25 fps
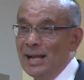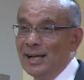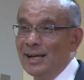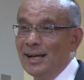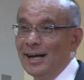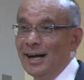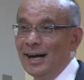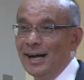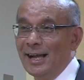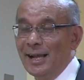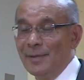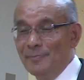
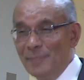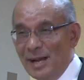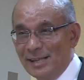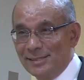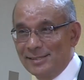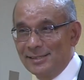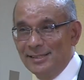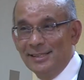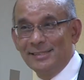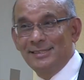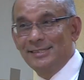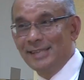
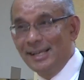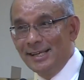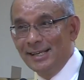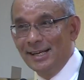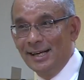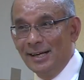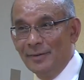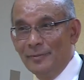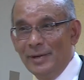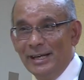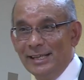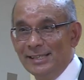Ambassador Singh
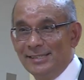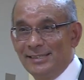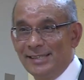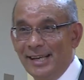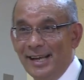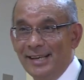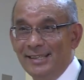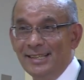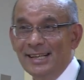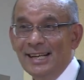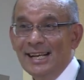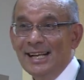when he
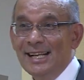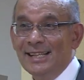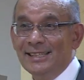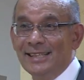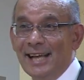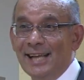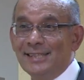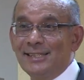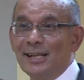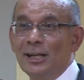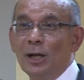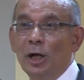said
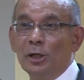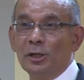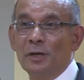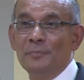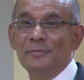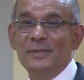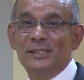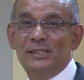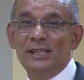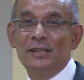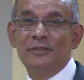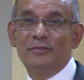there's a lot of
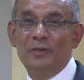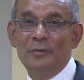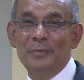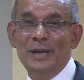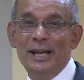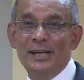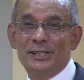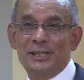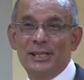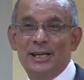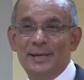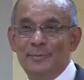
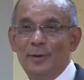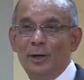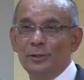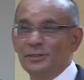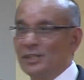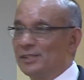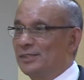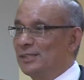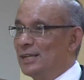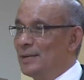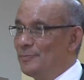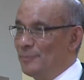misinformation about
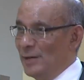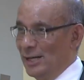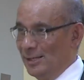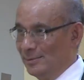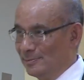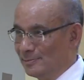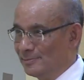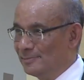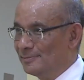the SEPA.